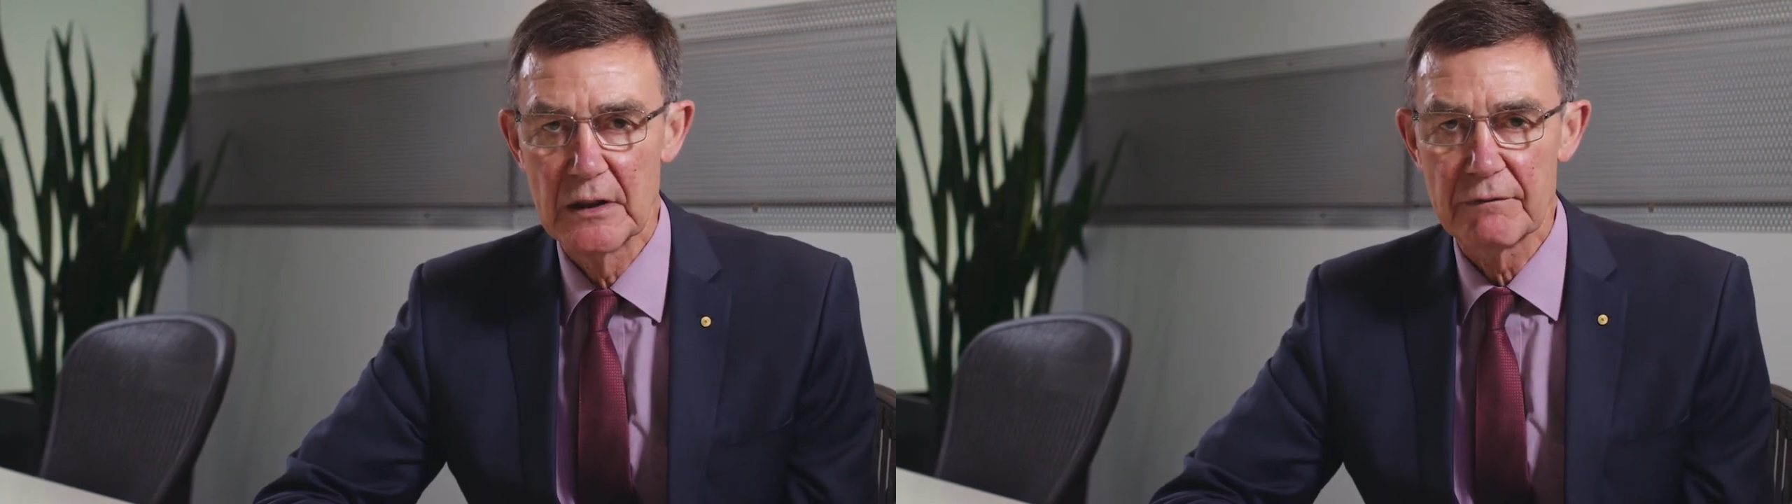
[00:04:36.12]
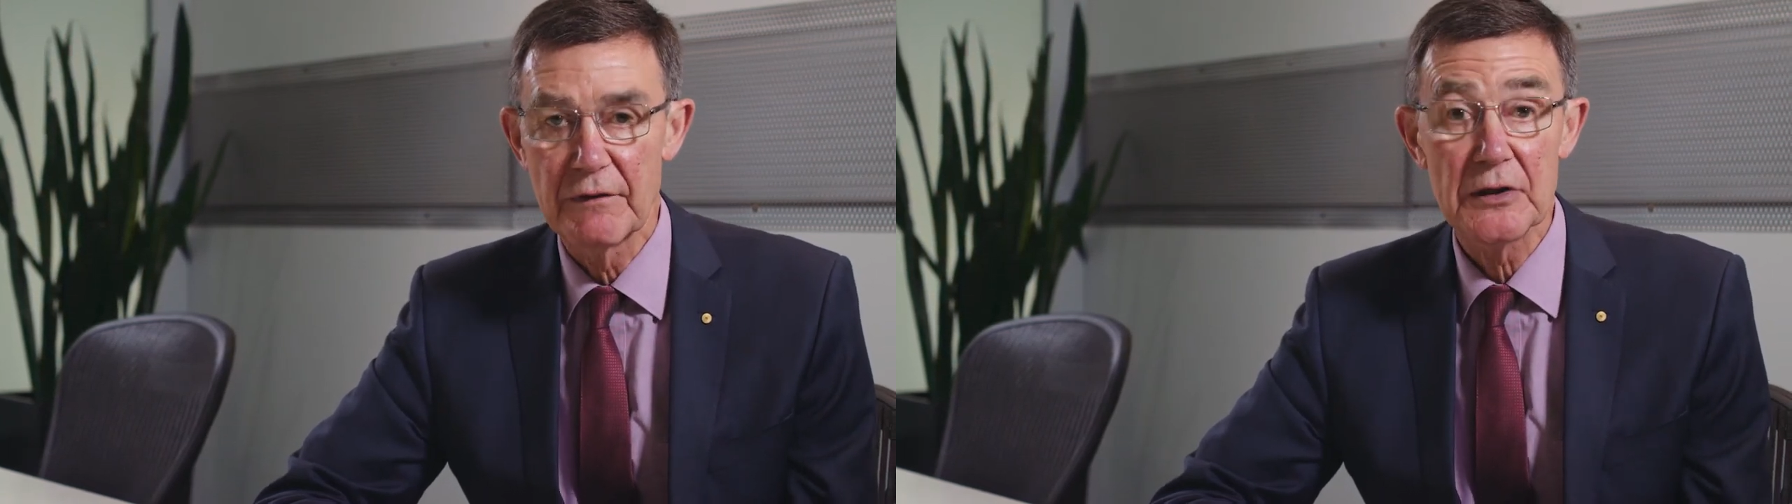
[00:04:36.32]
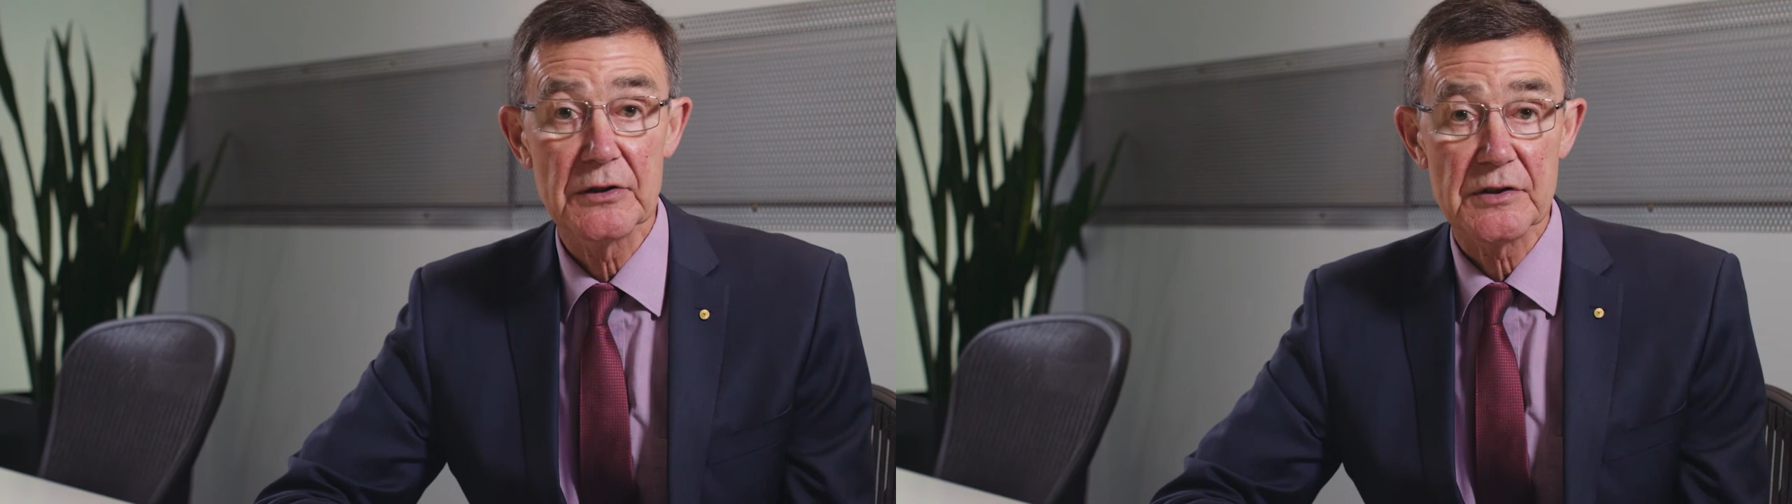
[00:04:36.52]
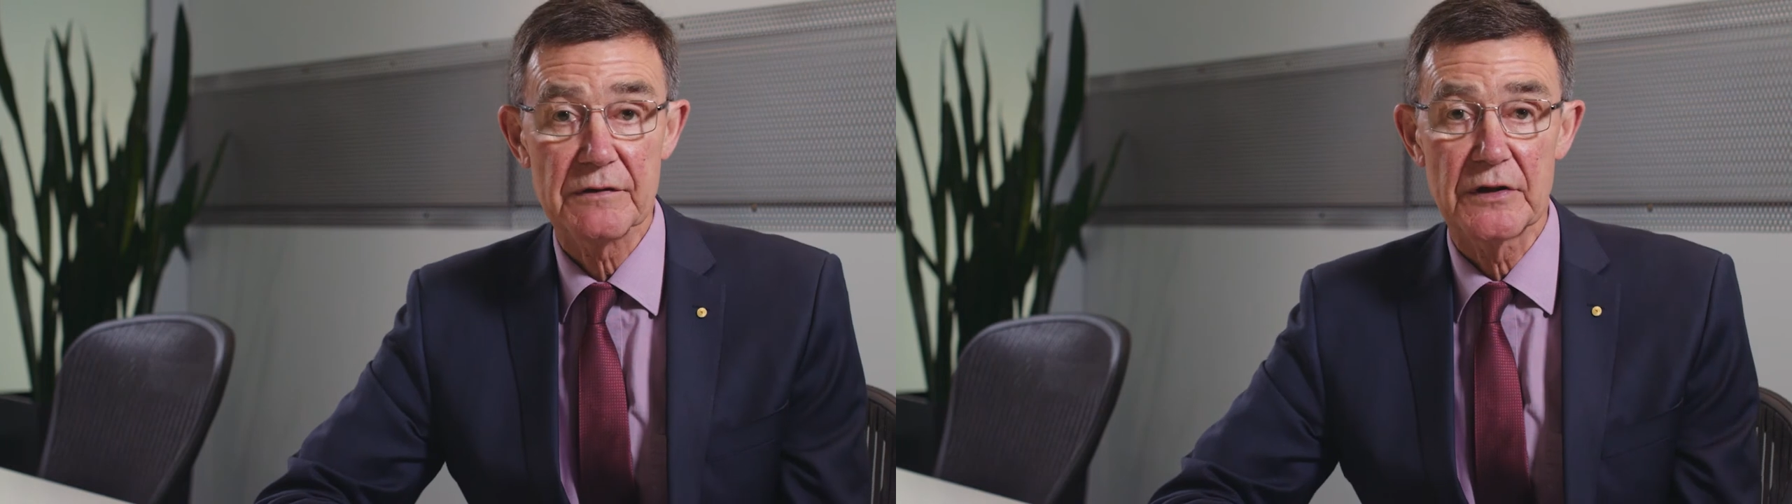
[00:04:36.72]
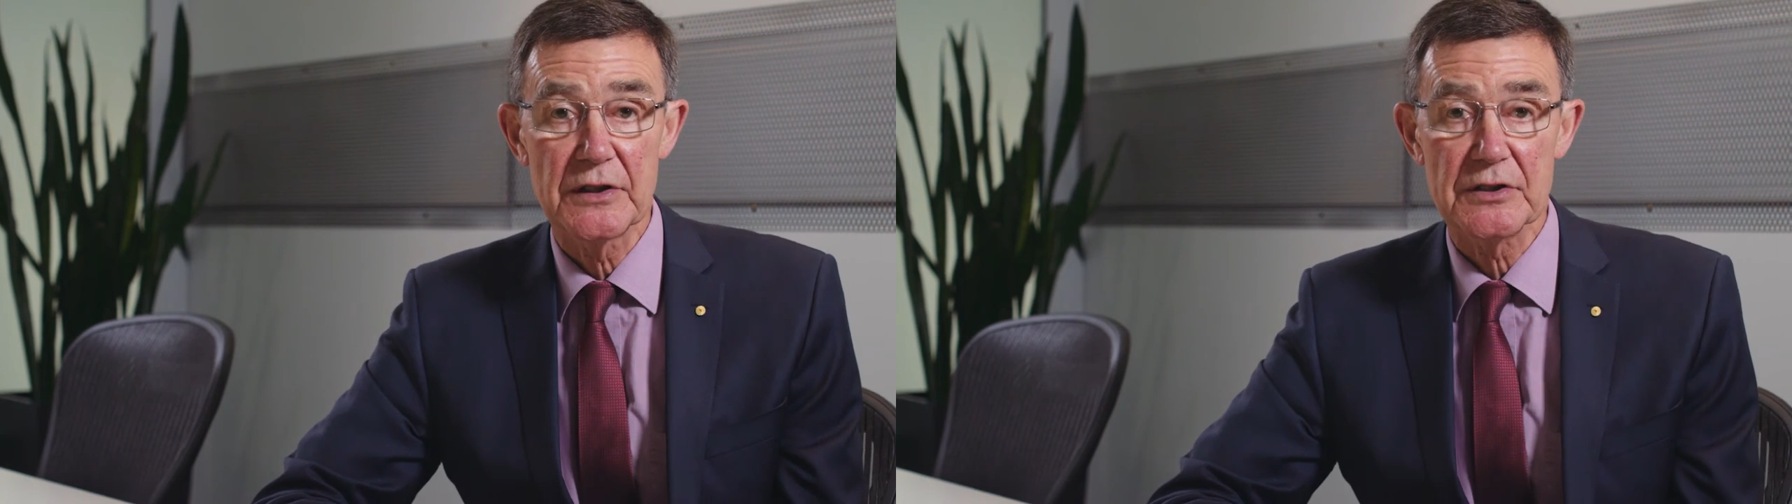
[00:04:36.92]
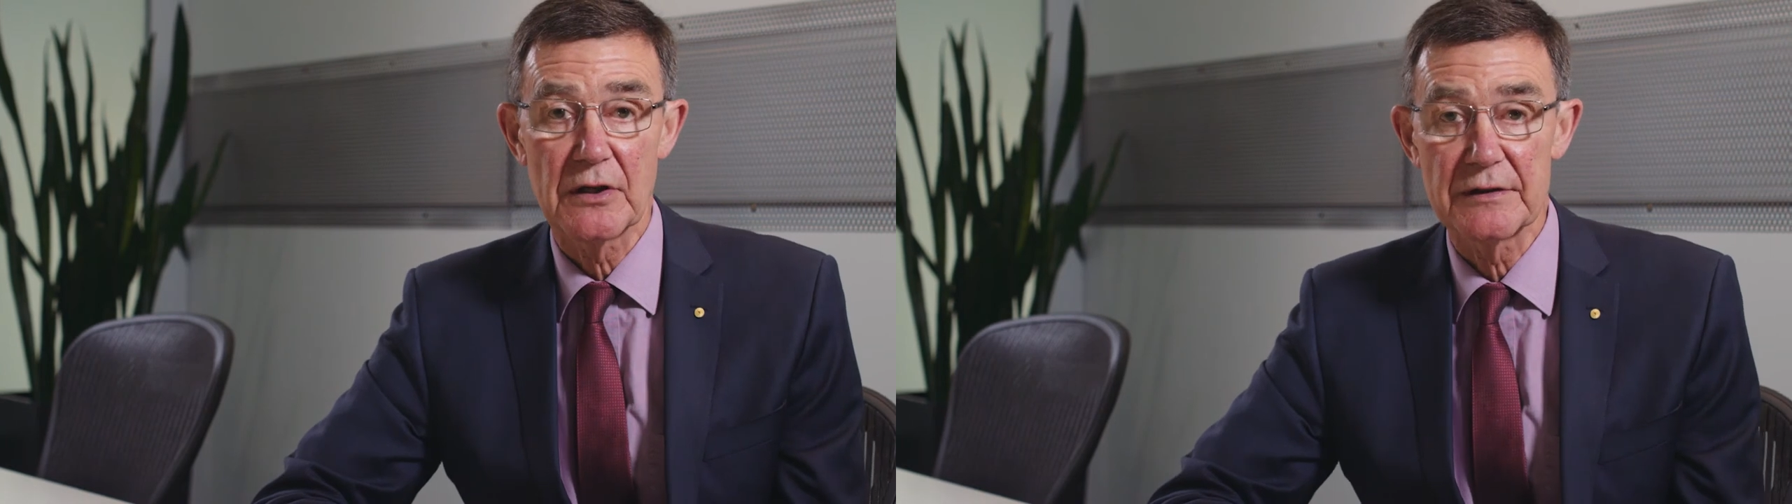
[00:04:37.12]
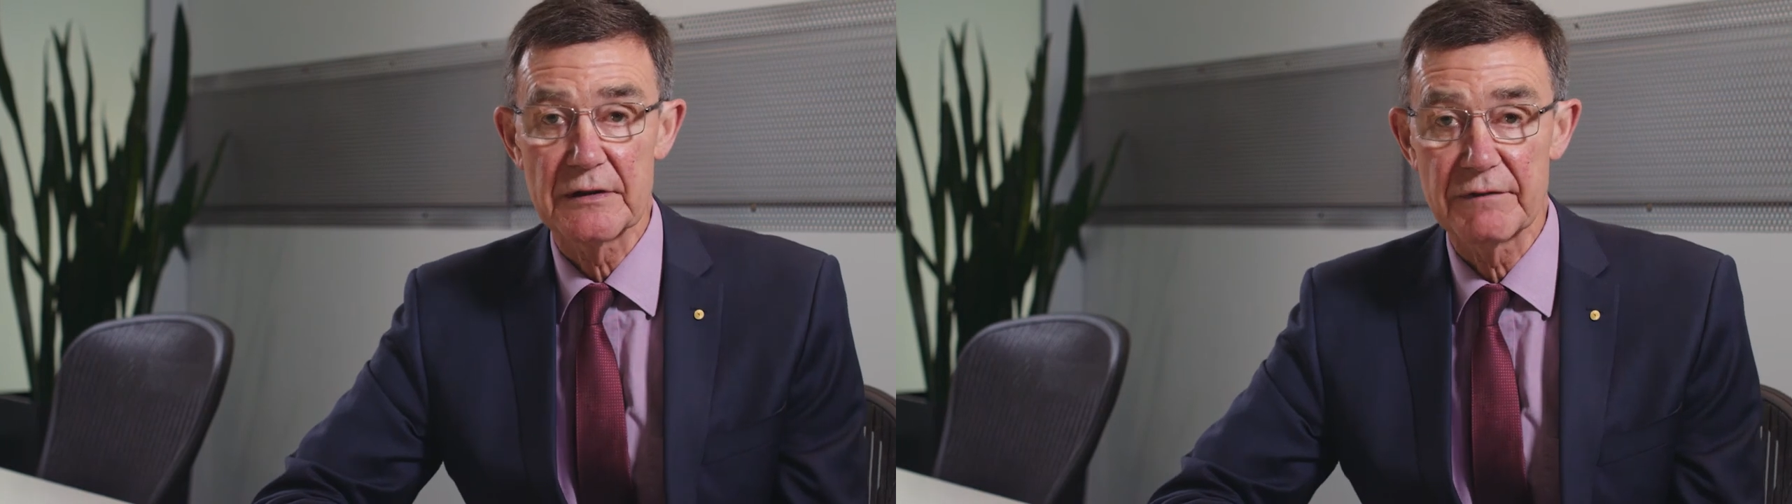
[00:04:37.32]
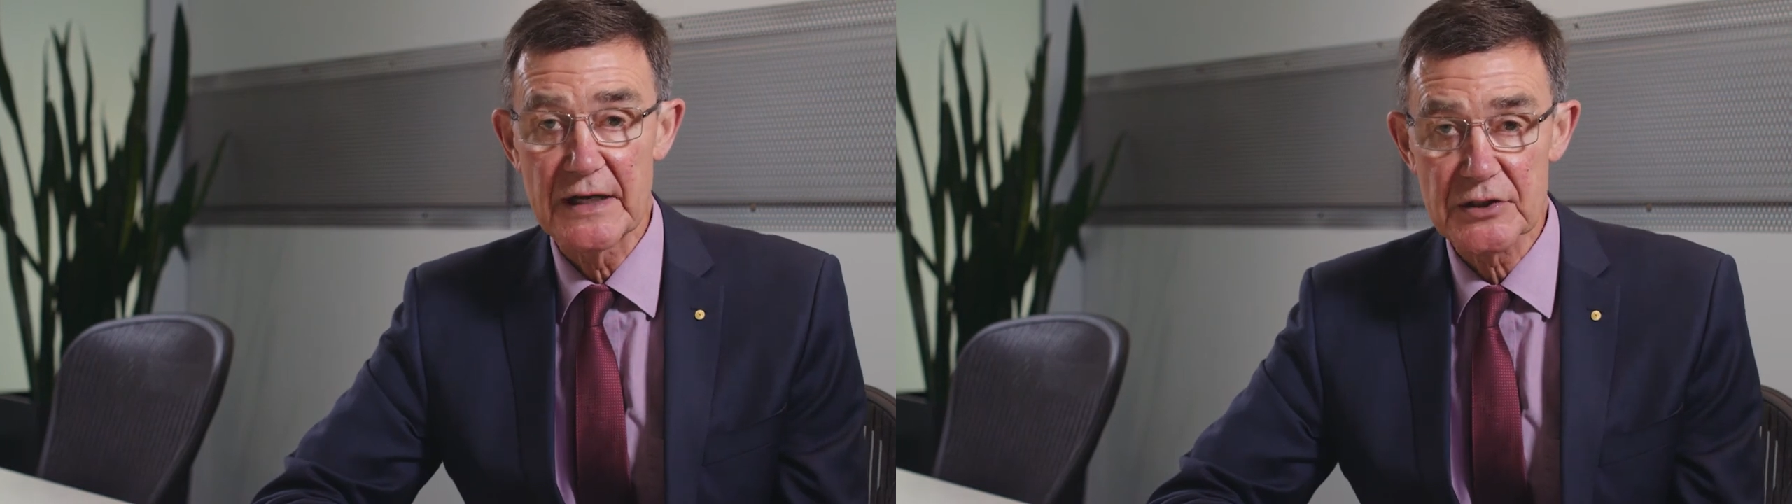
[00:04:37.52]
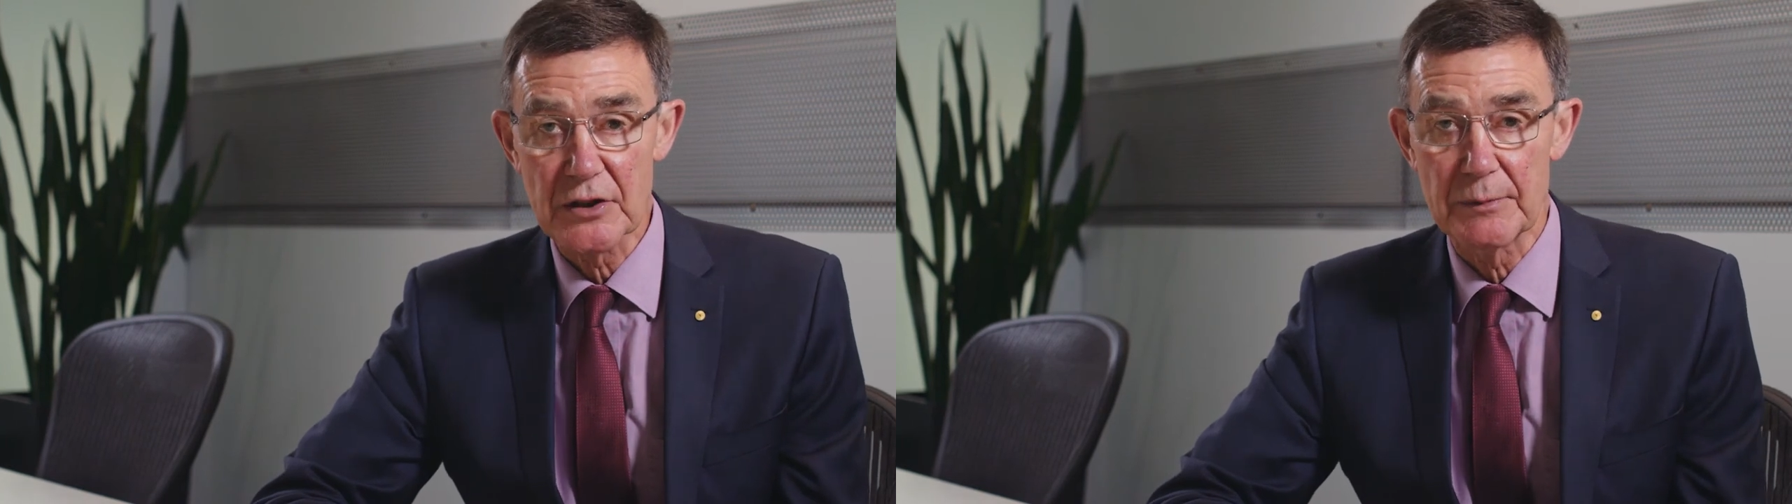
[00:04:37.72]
focused first on defence